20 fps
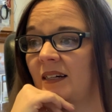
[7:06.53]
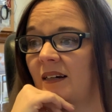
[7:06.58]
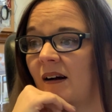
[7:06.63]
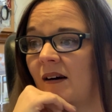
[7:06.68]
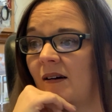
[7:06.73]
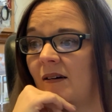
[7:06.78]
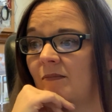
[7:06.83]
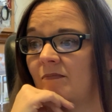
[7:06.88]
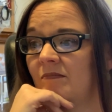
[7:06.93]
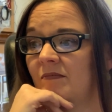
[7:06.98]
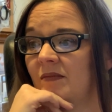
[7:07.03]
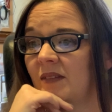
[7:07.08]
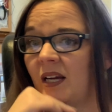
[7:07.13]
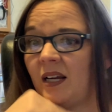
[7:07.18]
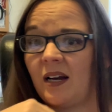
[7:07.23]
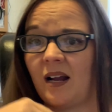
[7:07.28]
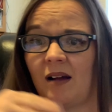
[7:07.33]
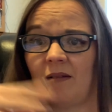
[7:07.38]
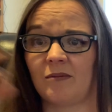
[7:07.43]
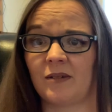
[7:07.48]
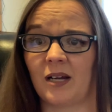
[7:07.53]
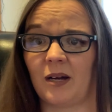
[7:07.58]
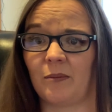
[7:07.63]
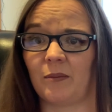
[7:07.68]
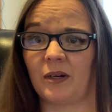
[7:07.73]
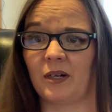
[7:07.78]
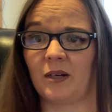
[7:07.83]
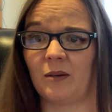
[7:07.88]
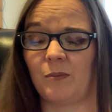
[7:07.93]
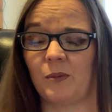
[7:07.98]
and I'm
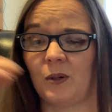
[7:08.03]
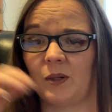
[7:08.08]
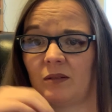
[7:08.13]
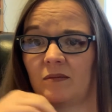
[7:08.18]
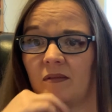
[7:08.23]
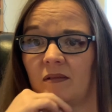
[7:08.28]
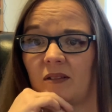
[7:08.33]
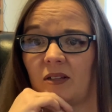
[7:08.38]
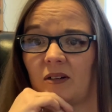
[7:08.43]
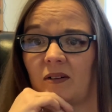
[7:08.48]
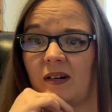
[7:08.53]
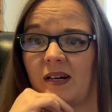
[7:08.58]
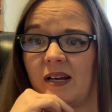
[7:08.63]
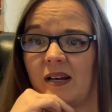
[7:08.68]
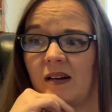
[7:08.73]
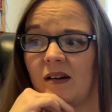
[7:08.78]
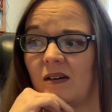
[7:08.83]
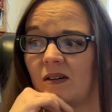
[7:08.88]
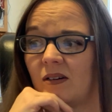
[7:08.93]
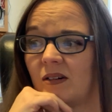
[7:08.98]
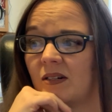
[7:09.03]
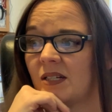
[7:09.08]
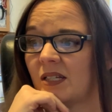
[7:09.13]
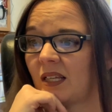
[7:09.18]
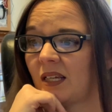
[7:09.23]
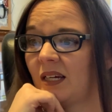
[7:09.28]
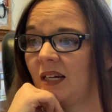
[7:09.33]
coming up on 3 years,